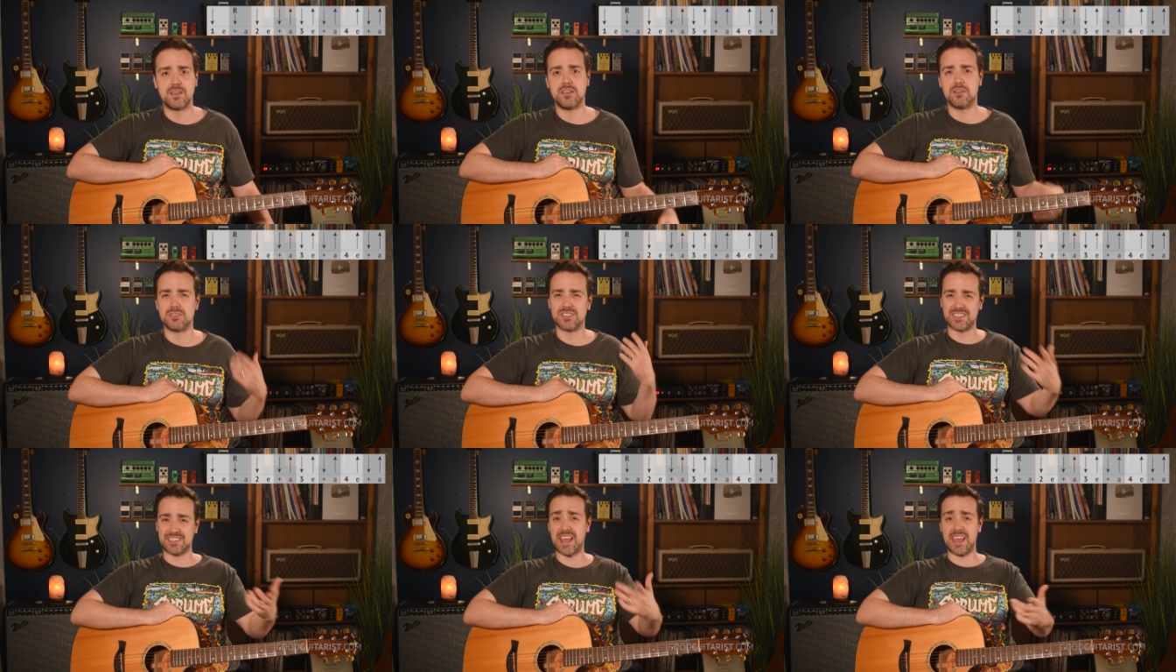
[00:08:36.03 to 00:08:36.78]
You know,
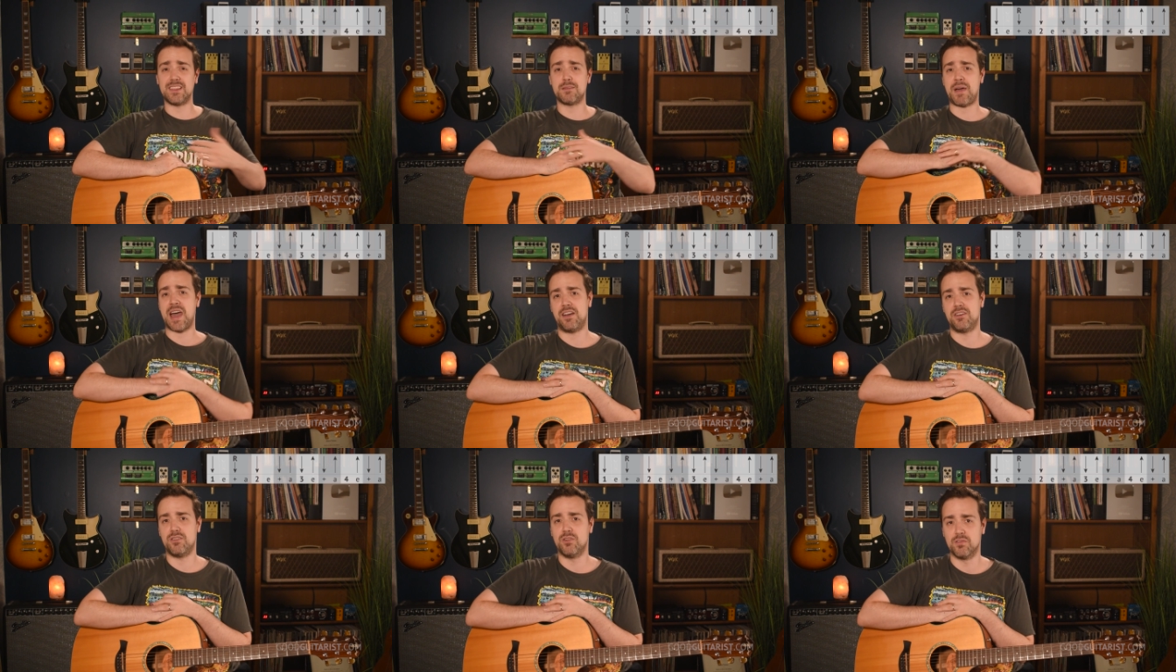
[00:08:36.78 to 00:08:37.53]
just saying the
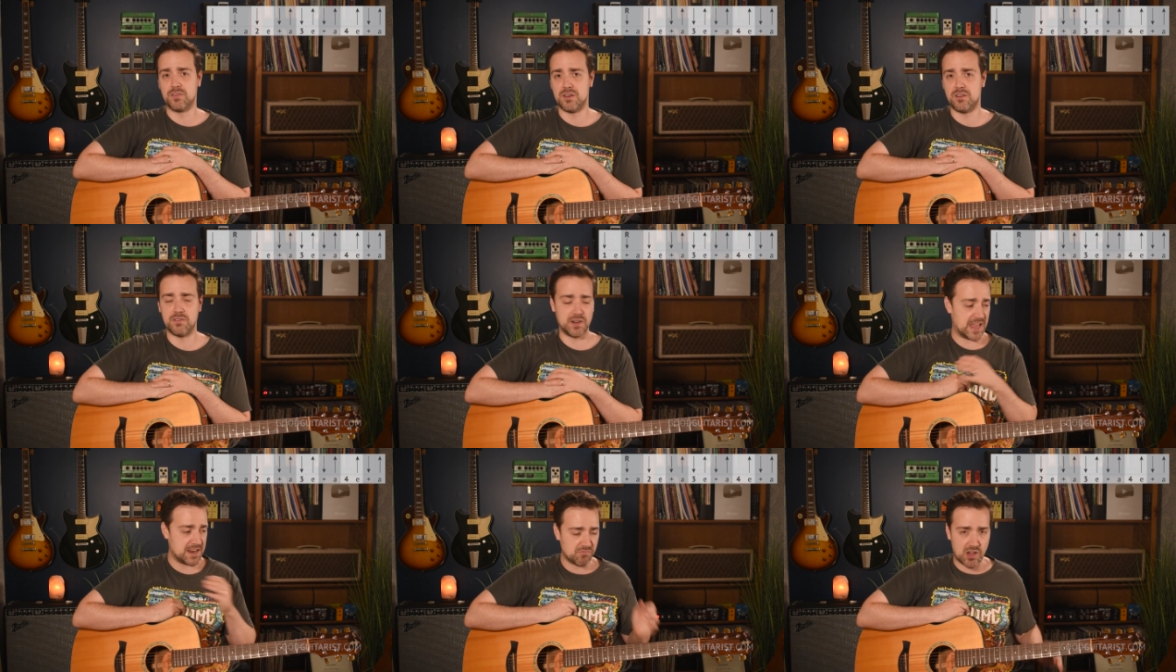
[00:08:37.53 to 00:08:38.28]
pattern over and over
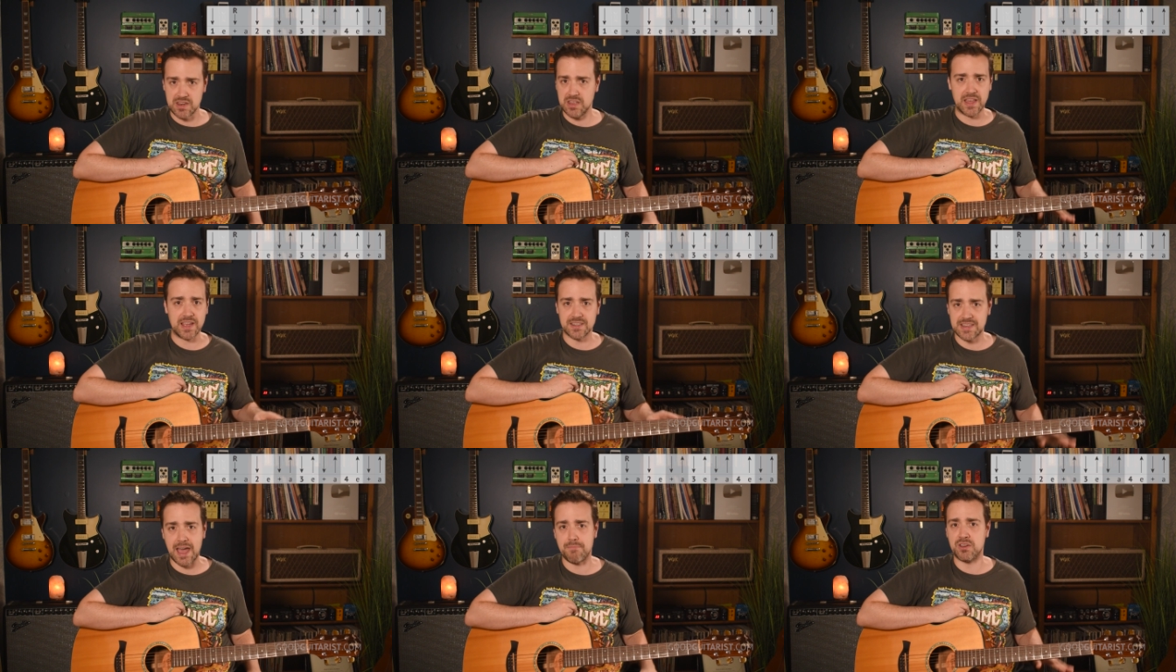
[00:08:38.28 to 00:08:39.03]
again when you like
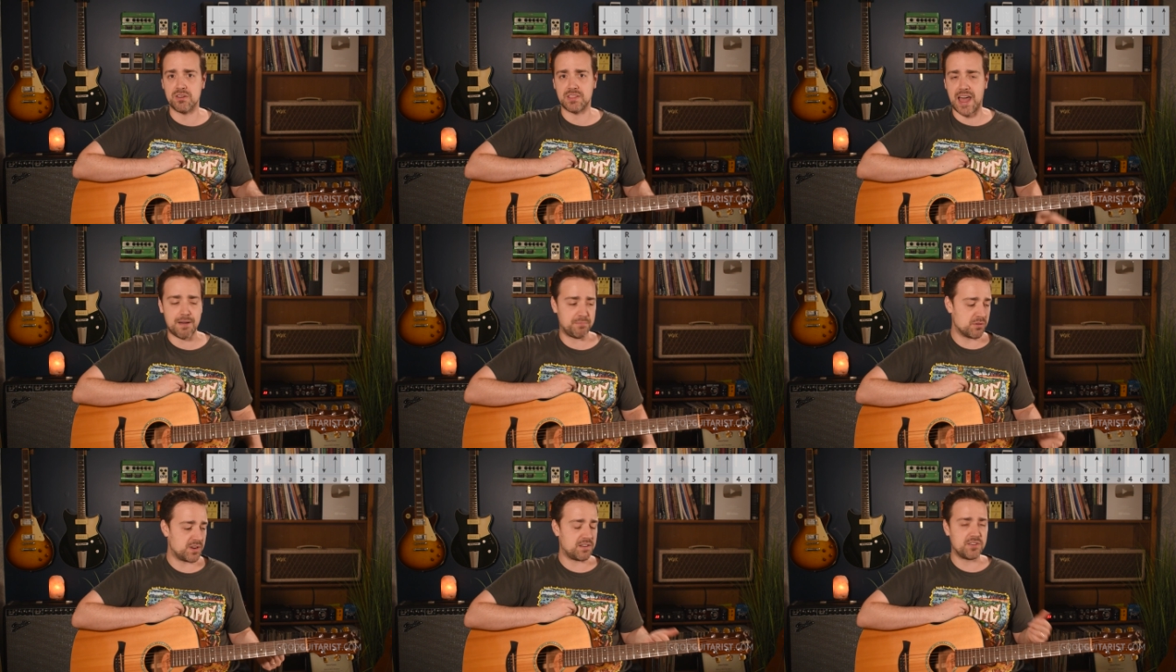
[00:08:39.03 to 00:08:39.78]
tap your lap
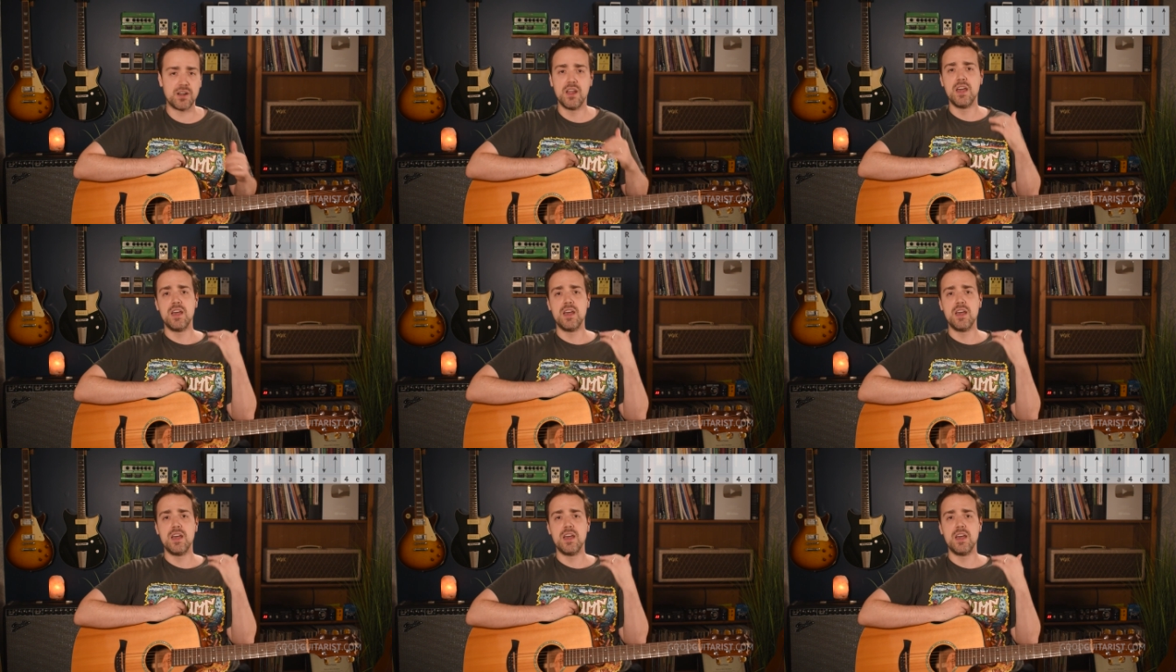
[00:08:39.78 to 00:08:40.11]
or whatever.